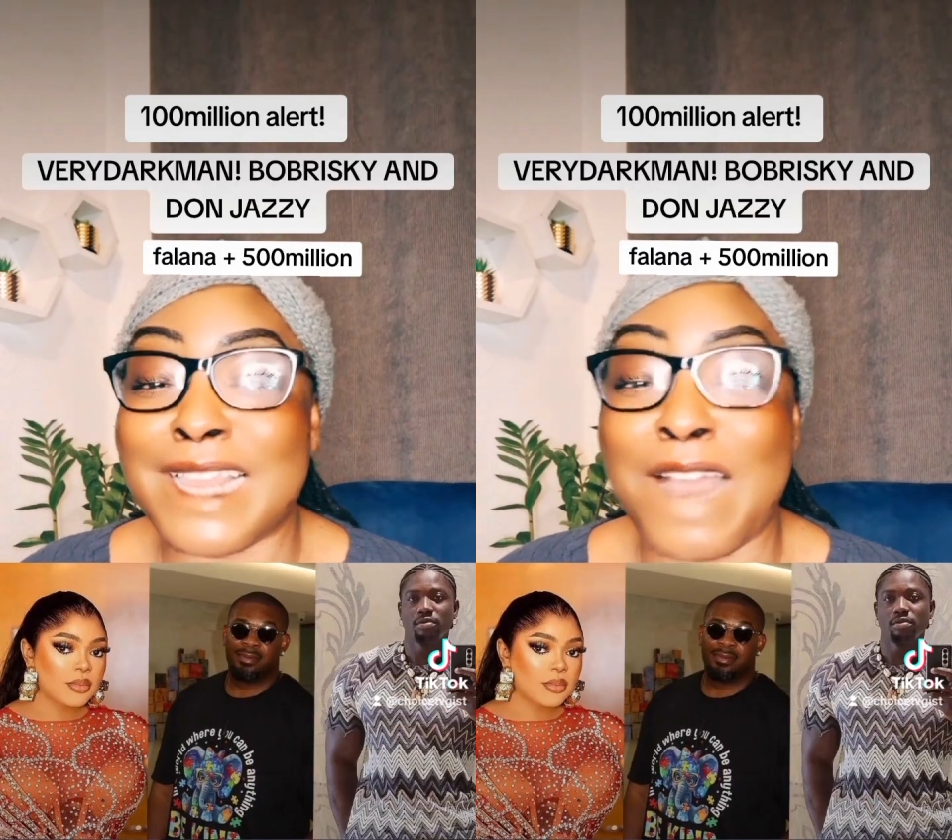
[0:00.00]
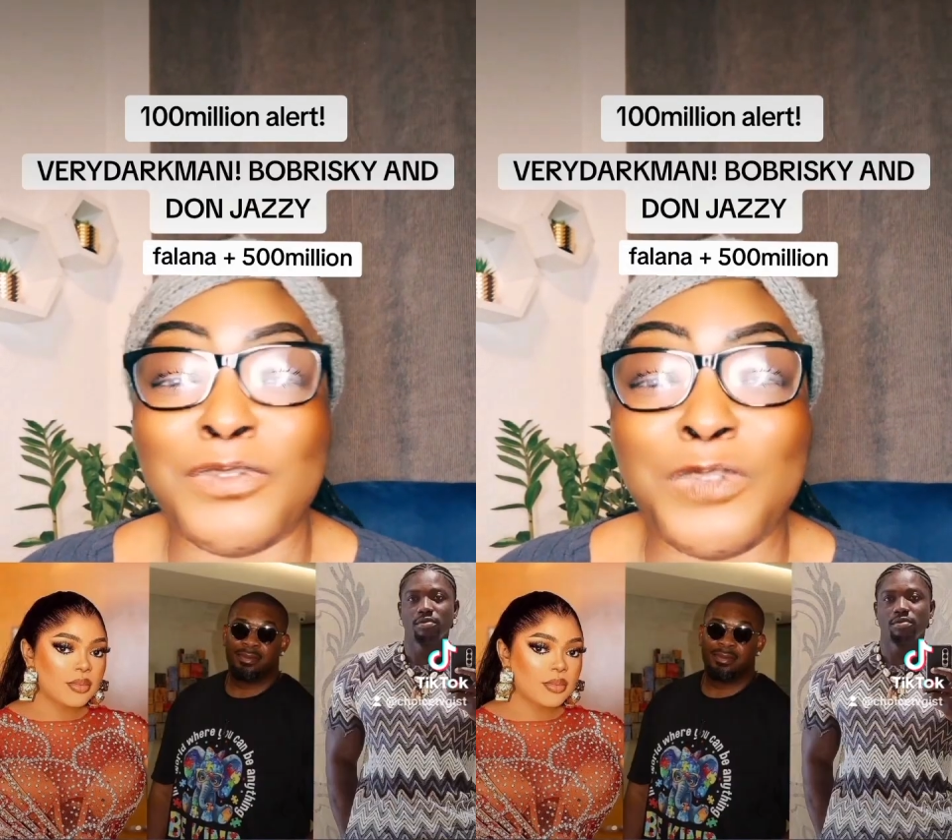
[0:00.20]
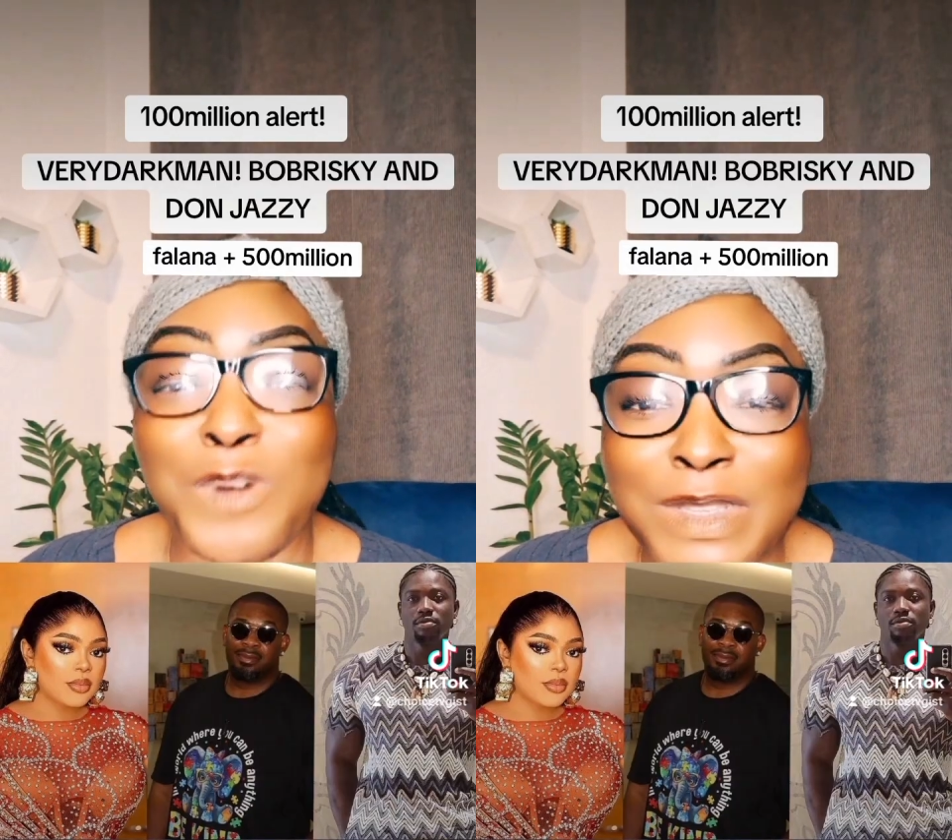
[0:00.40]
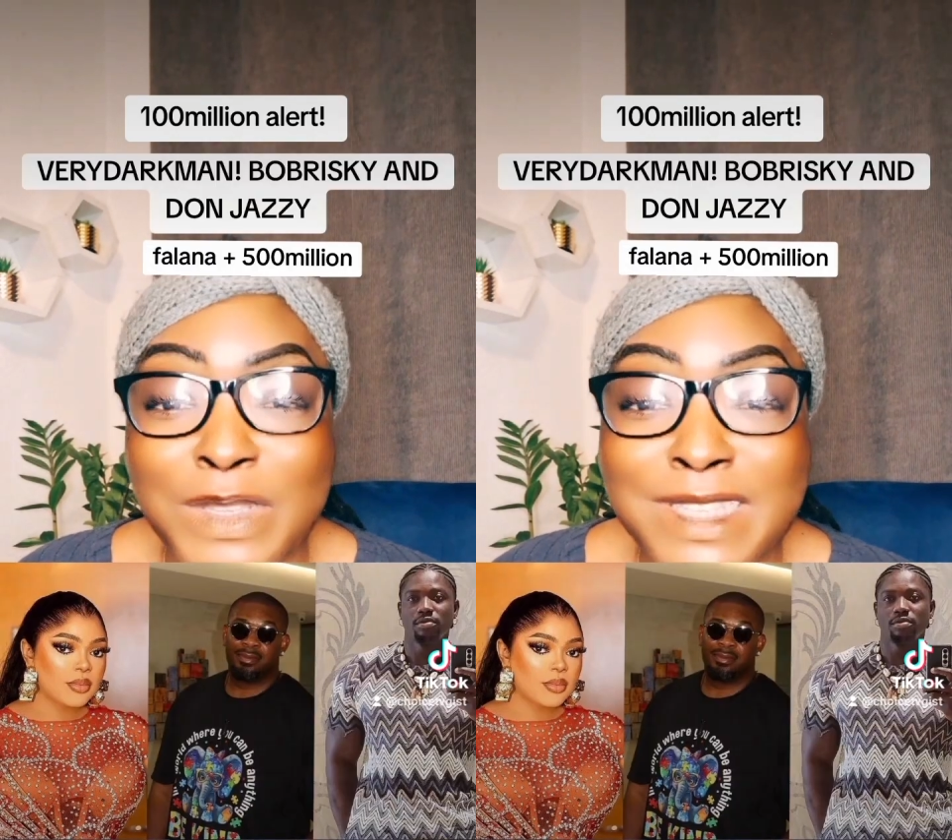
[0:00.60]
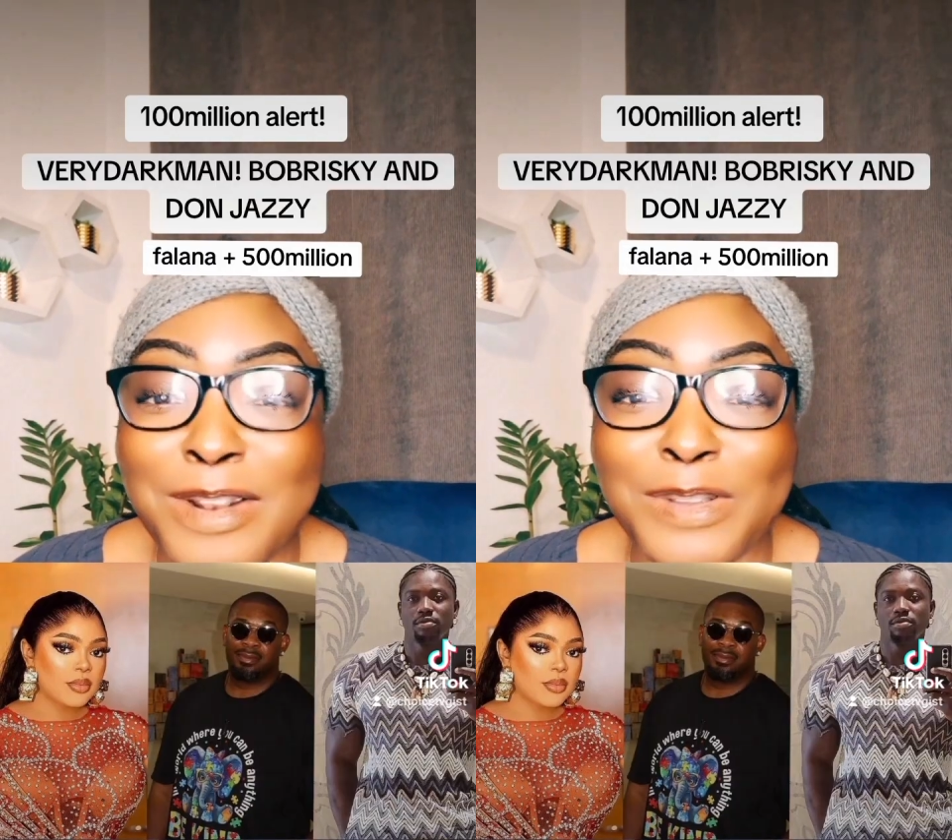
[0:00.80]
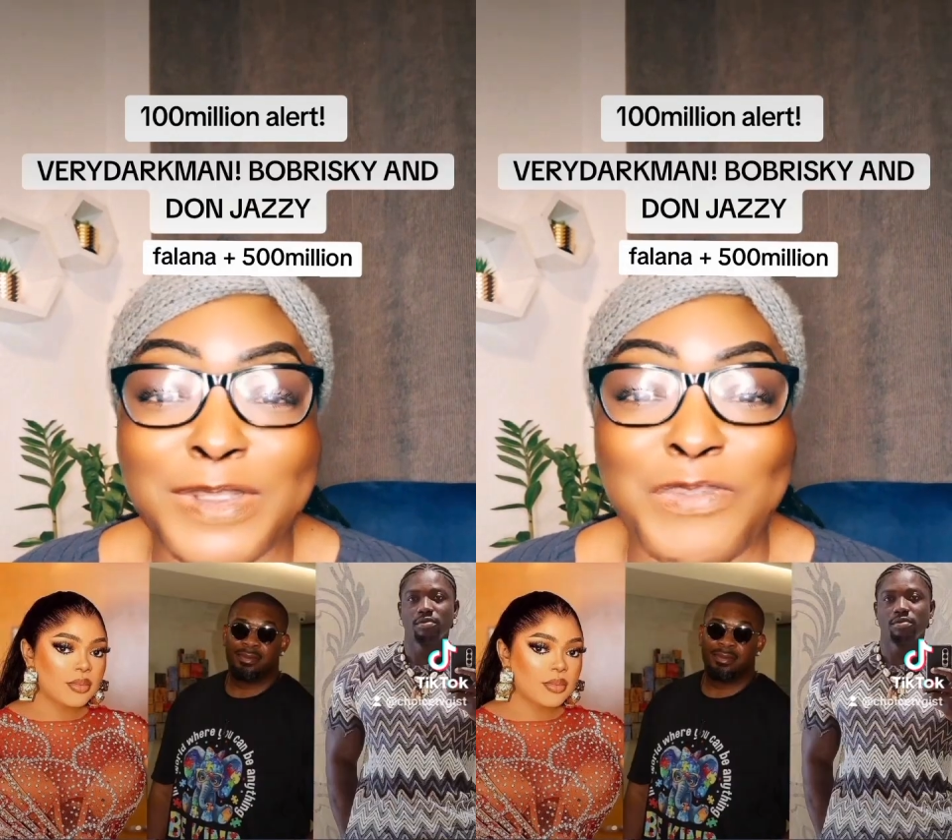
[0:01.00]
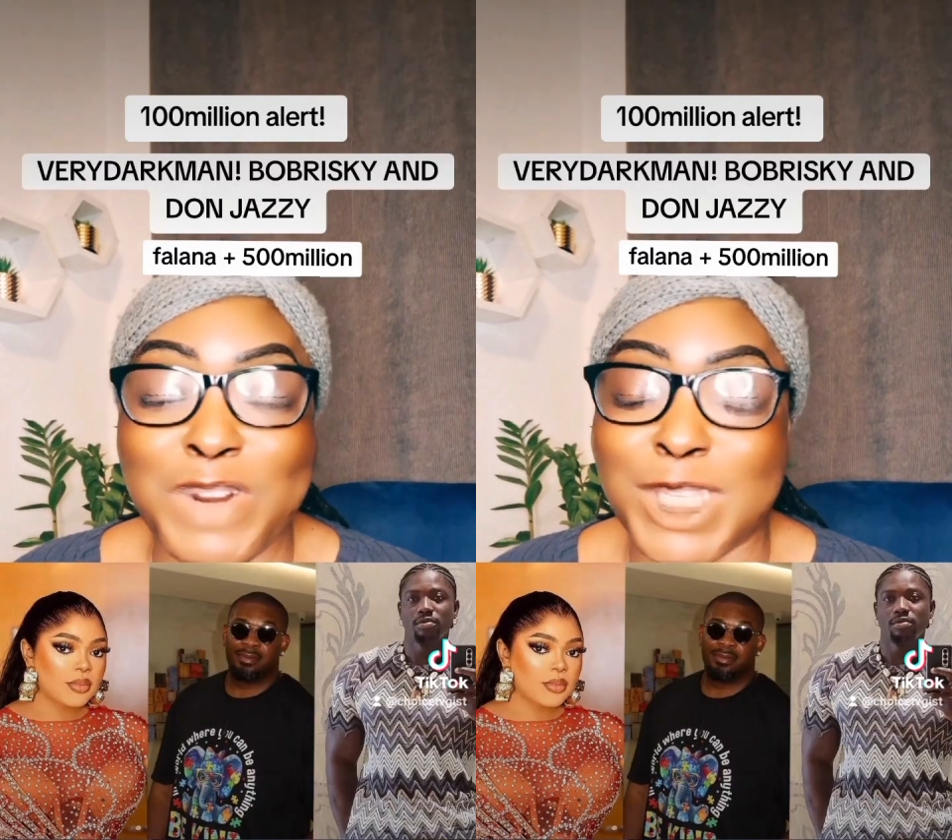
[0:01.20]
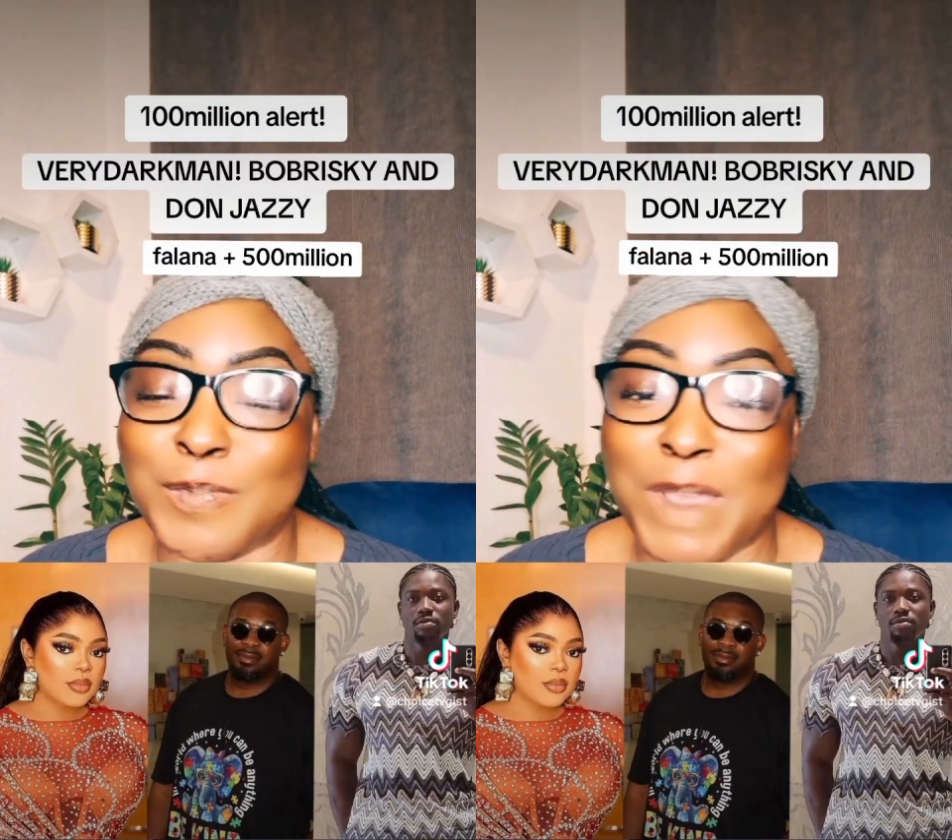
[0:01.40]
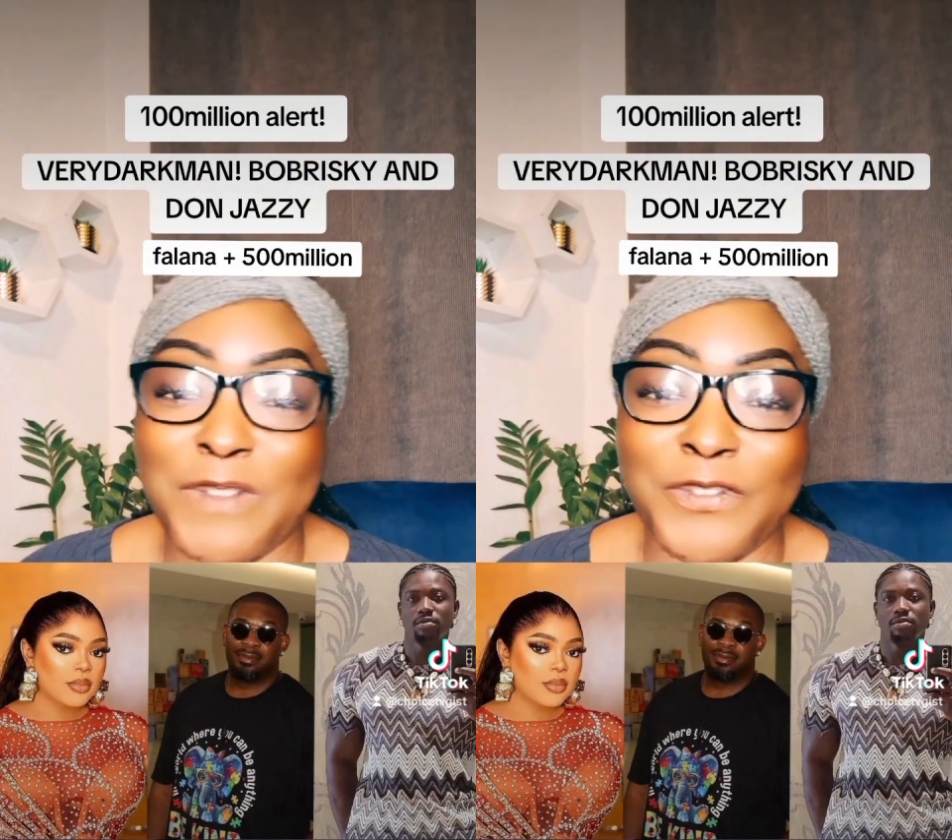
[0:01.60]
"I've lost a lot of respect